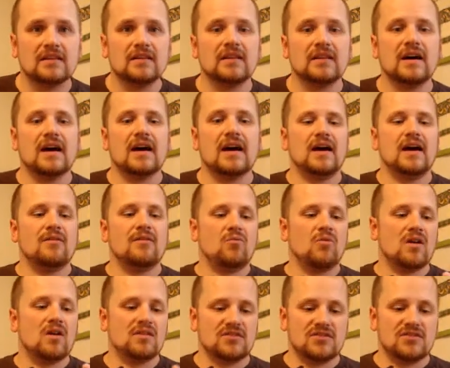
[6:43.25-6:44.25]
That I
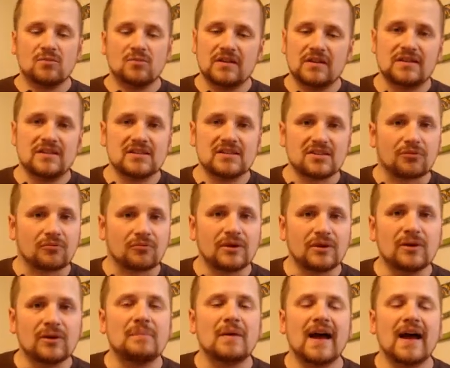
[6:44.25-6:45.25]
want to win this
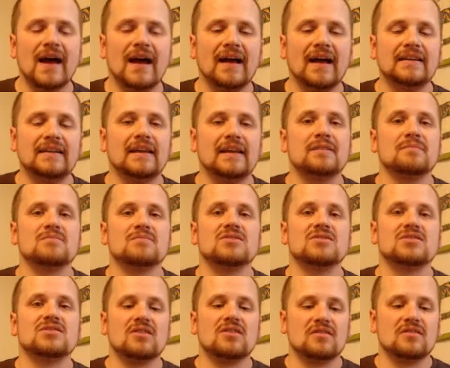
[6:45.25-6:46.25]
real bad, and I'm
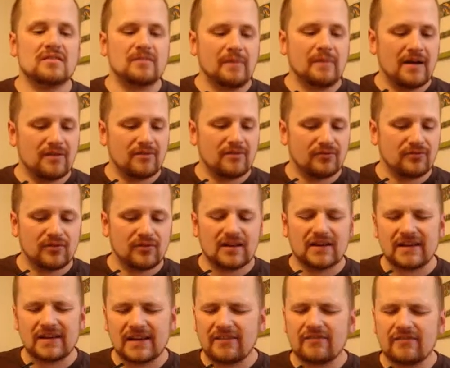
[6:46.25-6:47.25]
sorry about
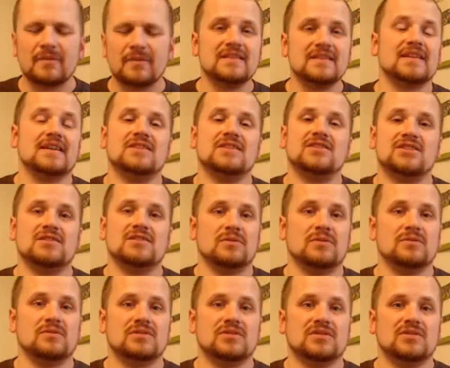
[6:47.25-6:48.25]
flooding everybody's IG
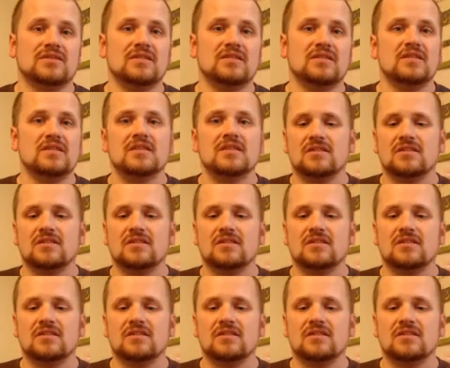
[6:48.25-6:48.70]
posts.